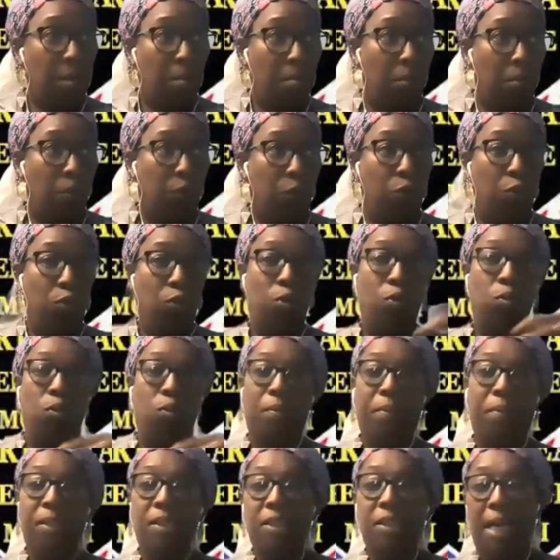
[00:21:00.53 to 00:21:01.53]
Maroon
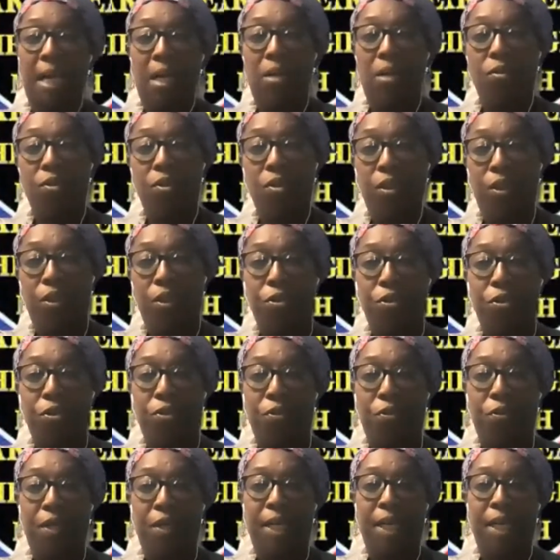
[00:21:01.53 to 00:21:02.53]
Women's Council in
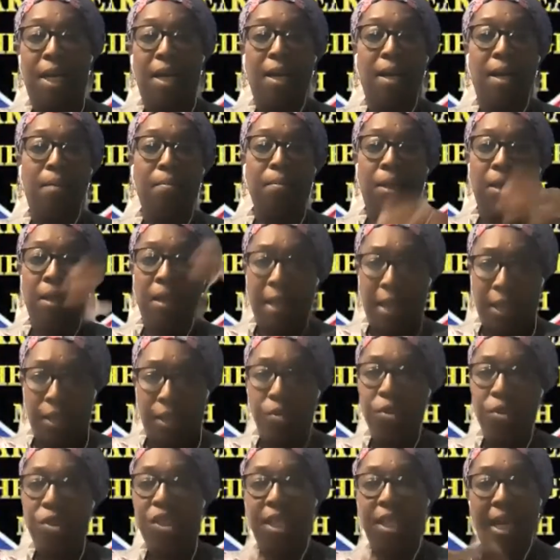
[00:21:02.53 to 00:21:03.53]
Suriname. And
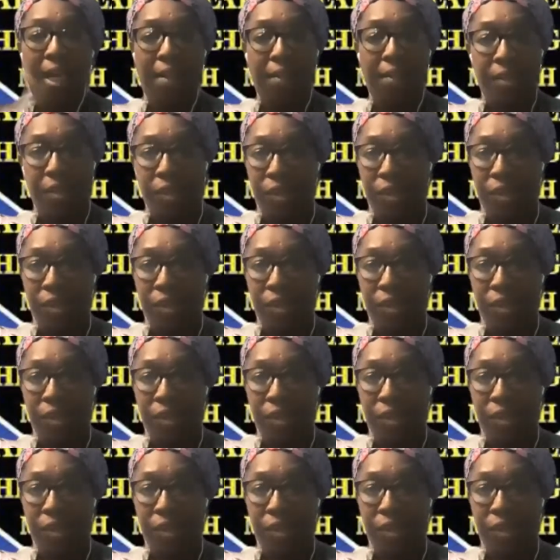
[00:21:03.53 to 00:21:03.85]
you see how this